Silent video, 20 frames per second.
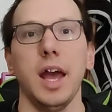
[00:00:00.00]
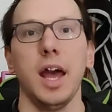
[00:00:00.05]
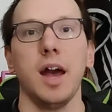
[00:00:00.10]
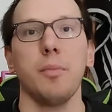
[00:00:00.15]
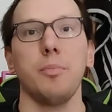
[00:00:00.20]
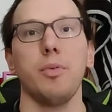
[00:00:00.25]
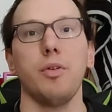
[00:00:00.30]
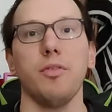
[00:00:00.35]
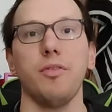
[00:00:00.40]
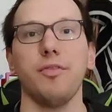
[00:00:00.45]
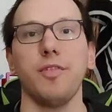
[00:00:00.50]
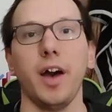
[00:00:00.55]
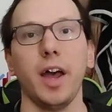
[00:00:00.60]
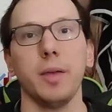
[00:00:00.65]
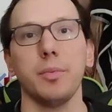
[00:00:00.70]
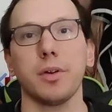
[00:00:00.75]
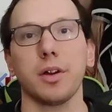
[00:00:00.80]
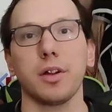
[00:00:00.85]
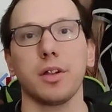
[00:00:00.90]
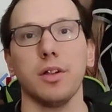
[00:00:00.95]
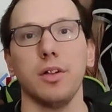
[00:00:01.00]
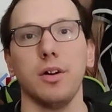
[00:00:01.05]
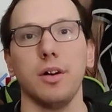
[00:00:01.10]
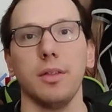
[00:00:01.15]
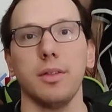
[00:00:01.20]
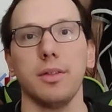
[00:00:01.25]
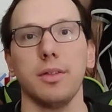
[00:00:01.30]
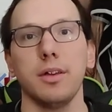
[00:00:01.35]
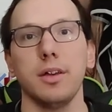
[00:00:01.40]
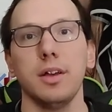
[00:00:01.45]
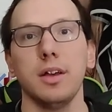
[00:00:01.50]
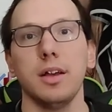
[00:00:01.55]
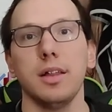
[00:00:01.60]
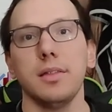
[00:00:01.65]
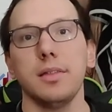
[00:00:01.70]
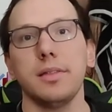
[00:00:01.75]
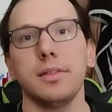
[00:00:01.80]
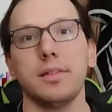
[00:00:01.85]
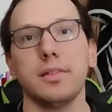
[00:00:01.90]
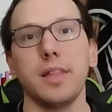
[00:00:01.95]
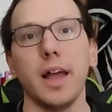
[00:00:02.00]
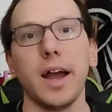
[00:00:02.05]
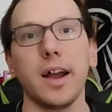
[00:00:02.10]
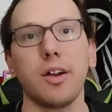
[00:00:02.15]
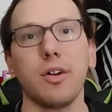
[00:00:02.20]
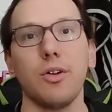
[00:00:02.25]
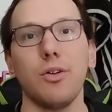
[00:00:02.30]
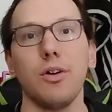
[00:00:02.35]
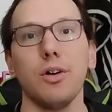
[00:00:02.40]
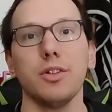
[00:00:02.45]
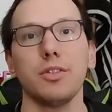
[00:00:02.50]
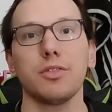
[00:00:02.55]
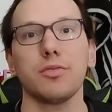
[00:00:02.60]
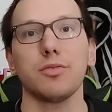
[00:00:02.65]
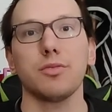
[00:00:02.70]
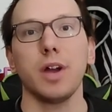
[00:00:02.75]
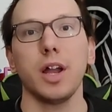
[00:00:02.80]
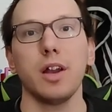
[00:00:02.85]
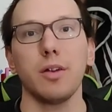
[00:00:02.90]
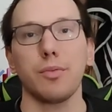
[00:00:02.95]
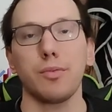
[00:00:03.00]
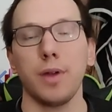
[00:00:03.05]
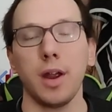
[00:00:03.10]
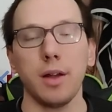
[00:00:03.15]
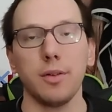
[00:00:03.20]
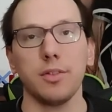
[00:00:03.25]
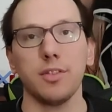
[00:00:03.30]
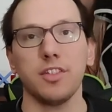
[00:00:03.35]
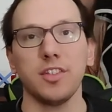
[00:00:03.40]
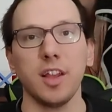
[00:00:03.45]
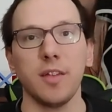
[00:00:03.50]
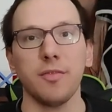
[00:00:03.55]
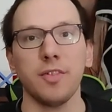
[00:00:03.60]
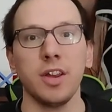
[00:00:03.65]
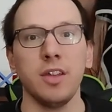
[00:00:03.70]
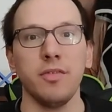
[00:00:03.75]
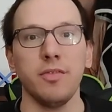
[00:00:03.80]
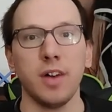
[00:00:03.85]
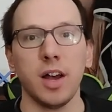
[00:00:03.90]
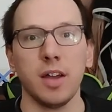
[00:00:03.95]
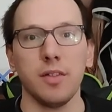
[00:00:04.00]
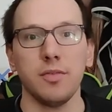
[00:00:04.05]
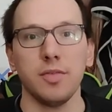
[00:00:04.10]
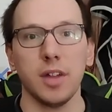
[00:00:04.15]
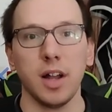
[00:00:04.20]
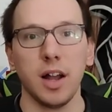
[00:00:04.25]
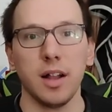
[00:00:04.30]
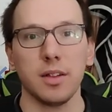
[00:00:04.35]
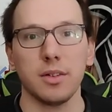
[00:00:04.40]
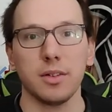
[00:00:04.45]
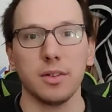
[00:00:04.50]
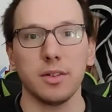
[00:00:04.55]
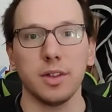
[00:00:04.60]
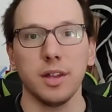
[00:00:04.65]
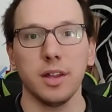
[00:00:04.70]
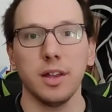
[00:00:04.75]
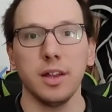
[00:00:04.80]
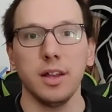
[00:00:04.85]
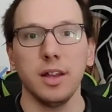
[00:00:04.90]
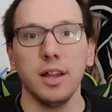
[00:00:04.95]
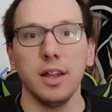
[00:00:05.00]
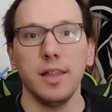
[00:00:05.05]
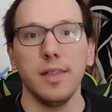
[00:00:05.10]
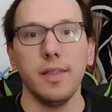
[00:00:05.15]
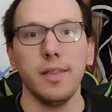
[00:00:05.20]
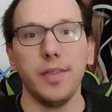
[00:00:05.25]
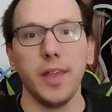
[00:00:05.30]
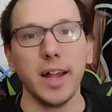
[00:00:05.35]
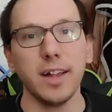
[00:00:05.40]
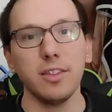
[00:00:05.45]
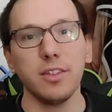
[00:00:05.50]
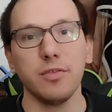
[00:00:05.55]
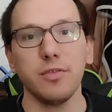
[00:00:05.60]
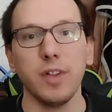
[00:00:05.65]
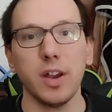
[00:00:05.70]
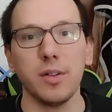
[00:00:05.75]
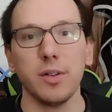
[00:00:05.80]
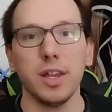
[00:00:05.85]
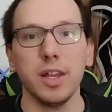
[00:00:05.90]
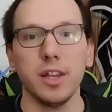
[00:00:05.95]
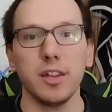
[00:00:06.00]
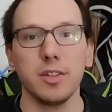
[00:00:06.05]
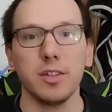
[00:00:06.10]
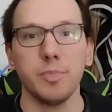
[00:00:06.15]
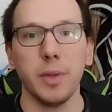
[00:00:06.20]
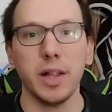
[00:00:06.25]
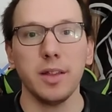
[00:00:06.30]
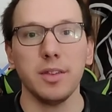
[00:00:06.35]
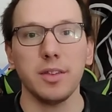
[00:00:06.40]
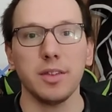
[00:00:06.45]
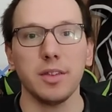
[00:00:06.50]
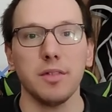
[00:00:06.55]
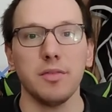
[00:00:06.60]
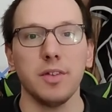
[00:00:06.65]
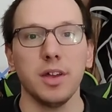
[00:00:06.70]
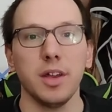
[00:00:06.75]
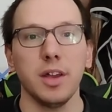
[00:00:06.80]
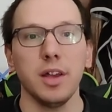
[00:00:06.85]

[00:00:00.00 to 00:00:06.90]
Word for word: Apple Fiber Cloth, that costs right around $75 that's very expensive.